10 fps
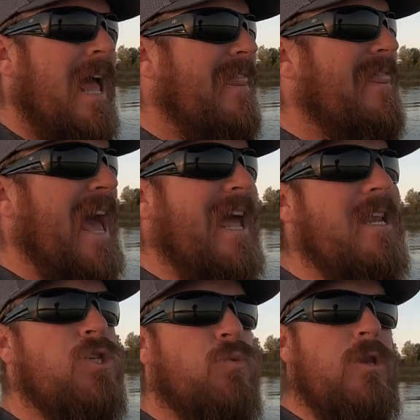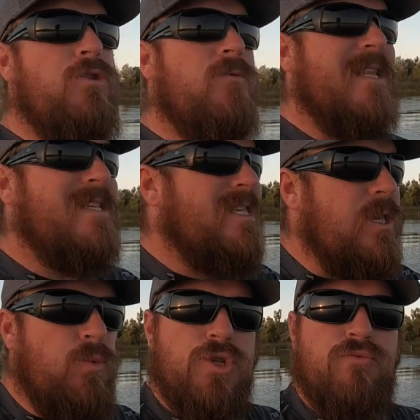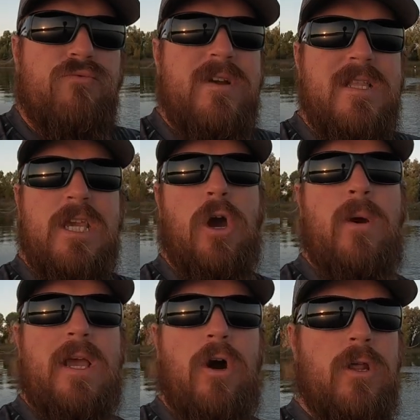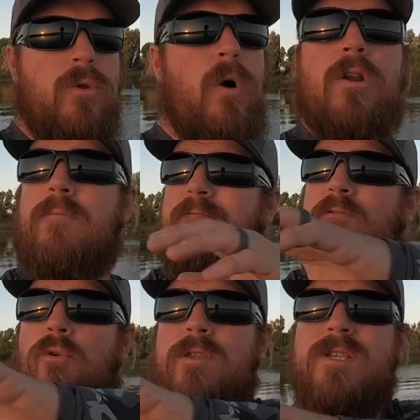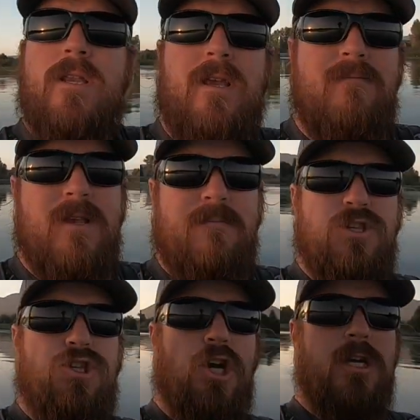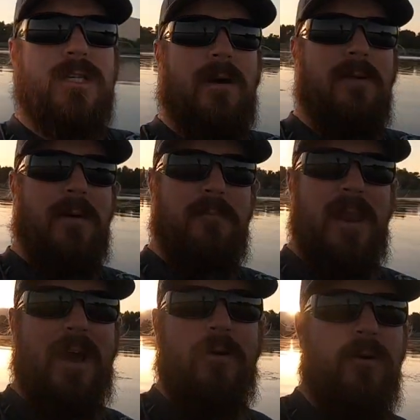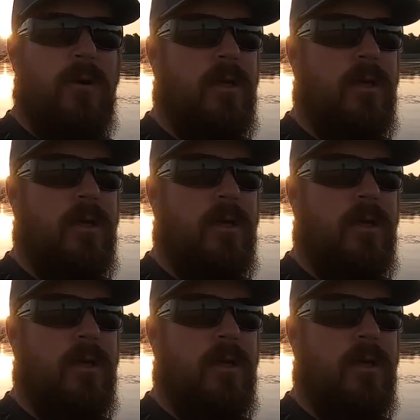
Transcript: that is when you get to see what's really going on the water before the sun comes up. It's just coming up now.